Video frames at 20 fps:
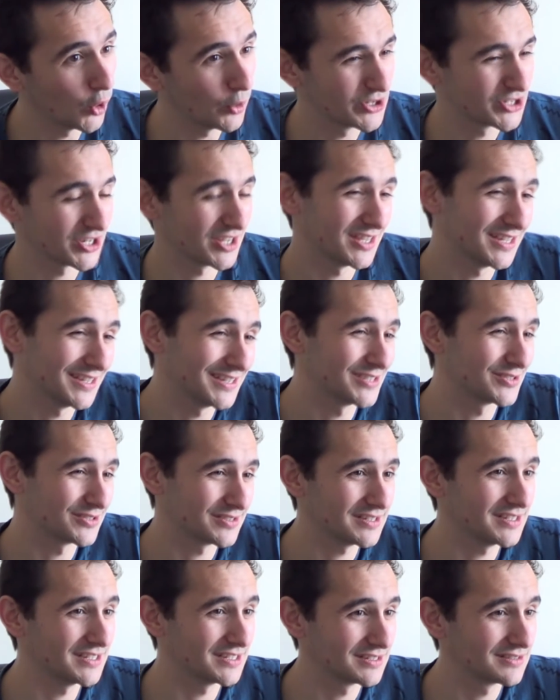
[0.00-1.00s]
which I think
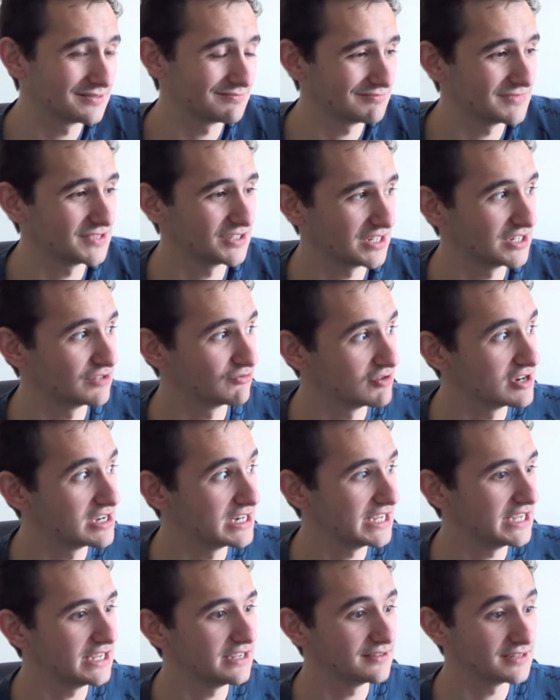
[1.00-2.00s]
is
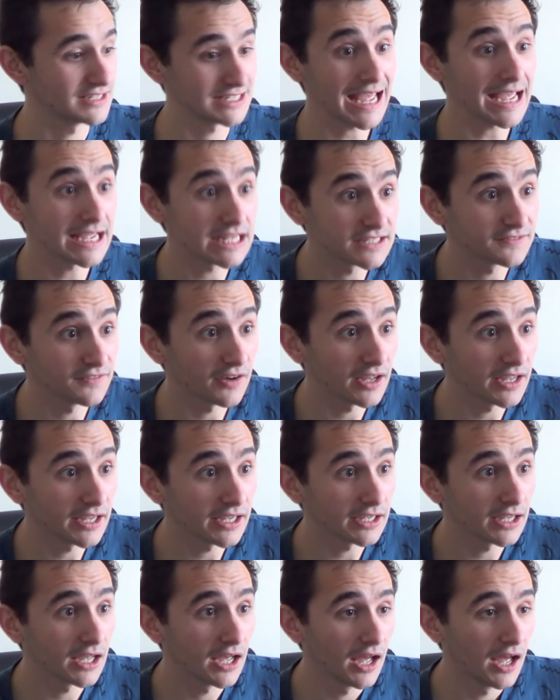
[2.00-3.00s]
really
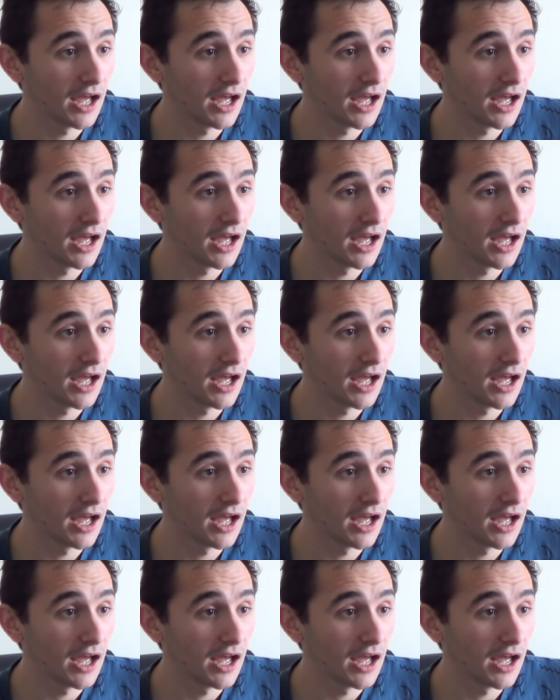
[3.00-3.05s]
satisfying.